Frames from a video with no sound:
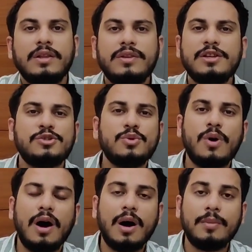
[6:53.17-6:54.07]
then there's
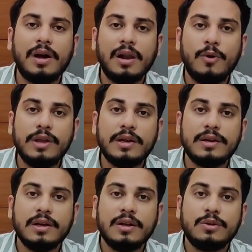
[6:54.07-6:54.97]
no harm allowing
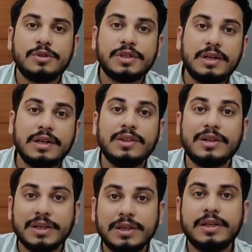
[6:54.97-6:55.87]
it to sit in
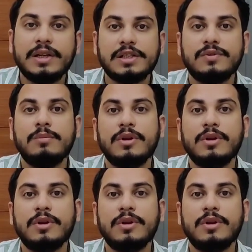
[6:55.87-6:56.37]
the third year as well,